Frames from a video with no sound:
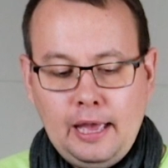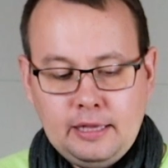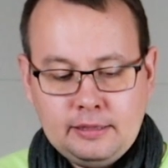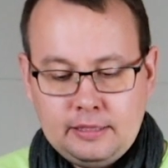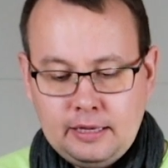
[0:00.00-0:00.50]

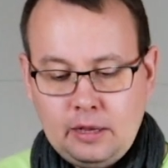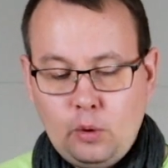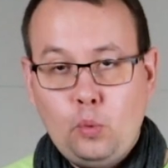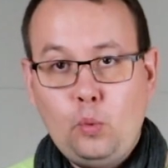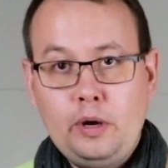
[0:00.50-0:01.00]
and
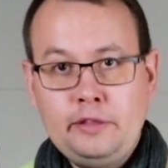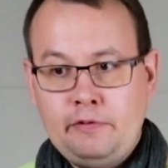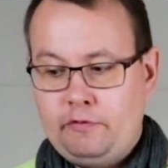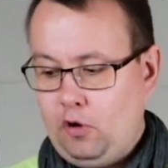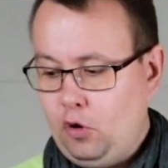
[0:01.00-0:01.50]
when
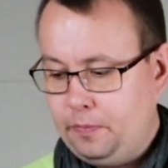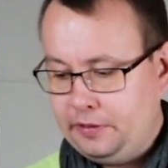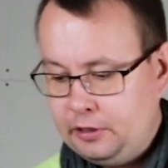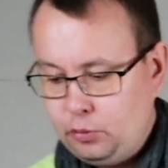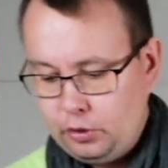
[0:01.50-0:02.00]
we've
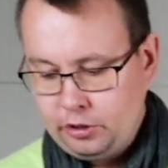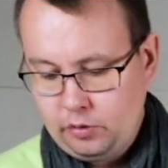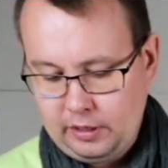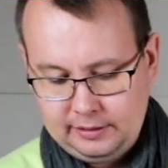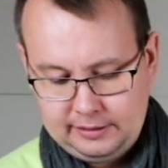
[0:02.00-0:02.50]
opened it, what
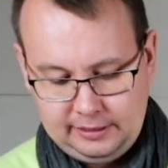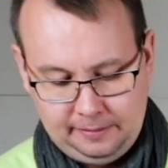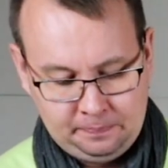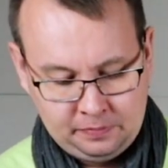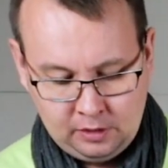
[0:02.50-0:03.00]
you can
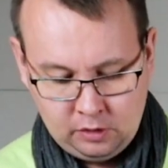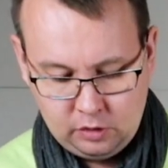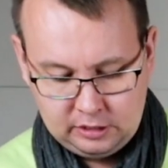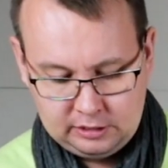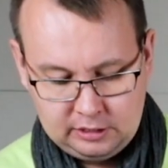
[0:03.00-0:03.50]

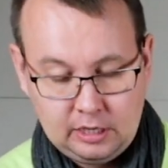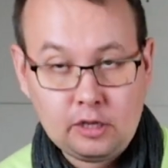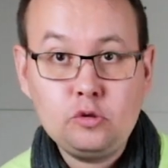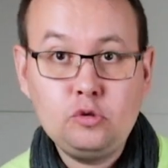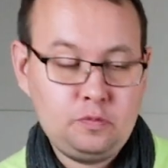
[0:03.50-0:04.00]
see
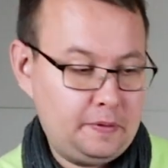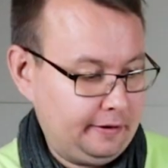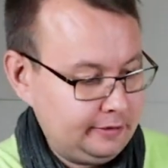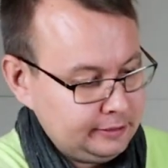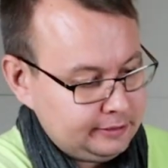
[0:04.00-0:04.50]
two
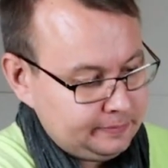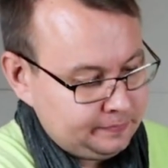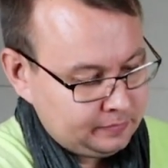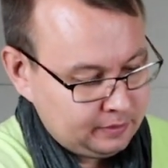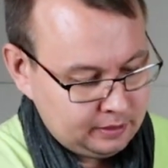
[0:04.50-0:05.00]
speakers,
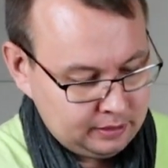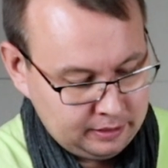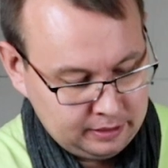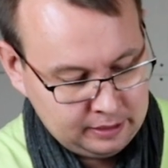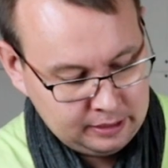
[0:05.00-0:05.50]

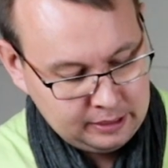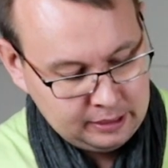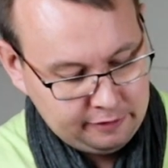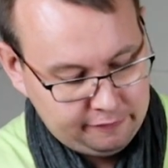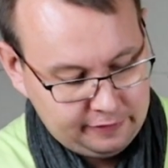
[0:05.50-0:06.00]

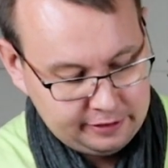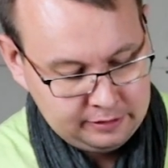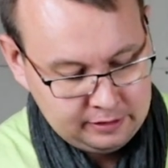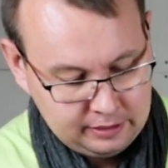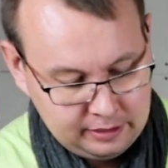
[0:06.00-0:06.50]

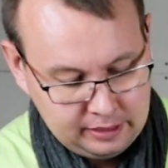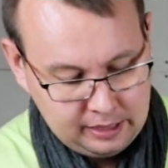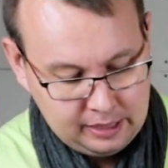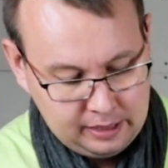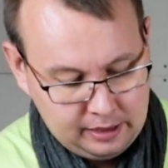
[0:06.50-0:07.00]
fan,
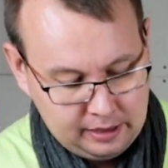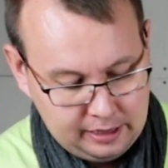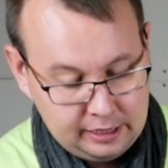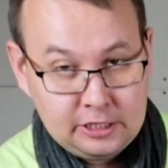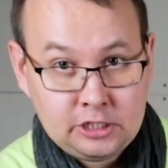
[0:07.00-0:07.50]

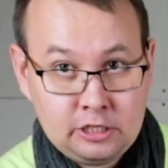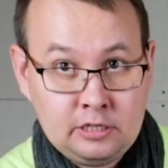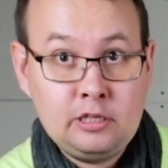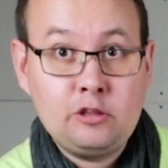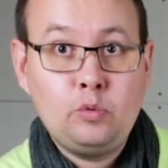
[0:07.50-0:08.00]

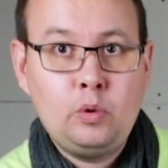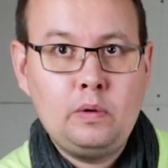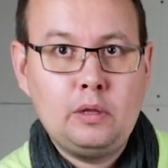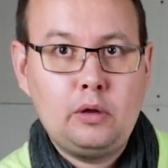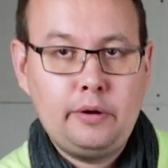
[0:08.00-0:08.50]
HDD that we
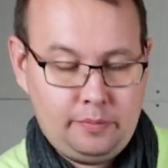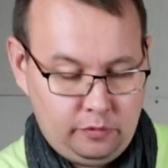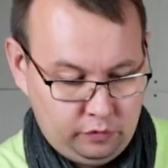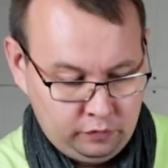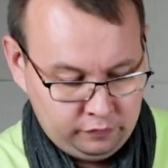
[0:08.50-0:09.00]
will
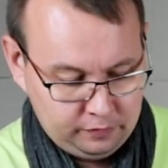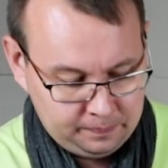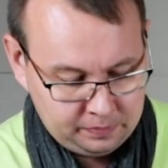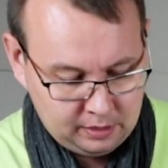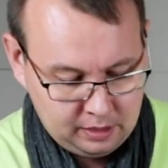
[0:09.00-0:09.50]
remove,
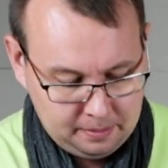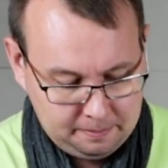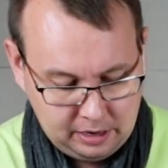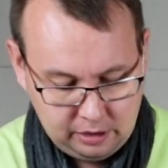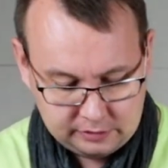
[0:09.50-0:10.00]

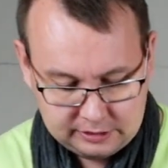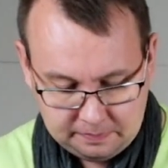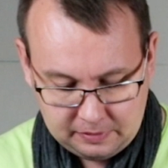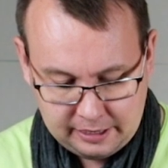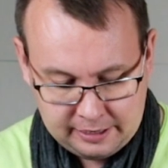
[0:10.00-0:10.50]
power
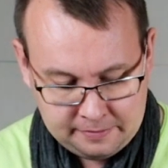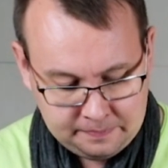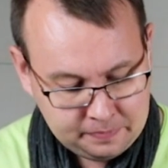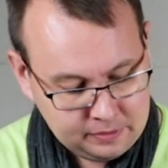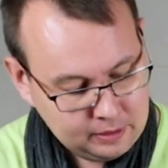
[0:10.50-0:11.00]
supply,
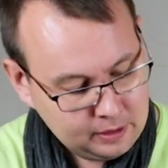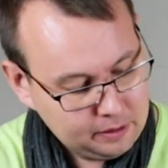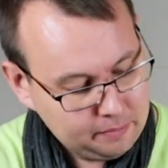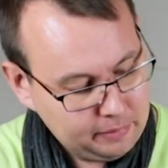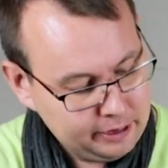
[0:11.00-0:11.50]

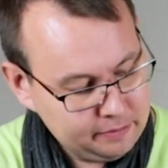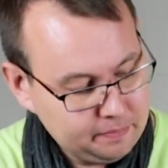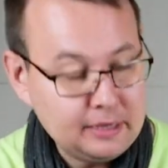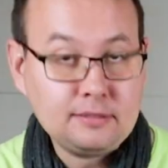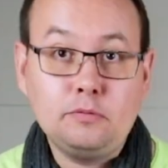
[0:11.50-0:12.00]
and
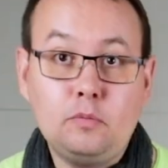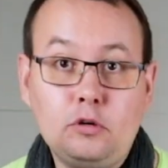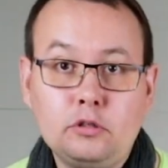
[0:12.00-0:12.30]
motherboard.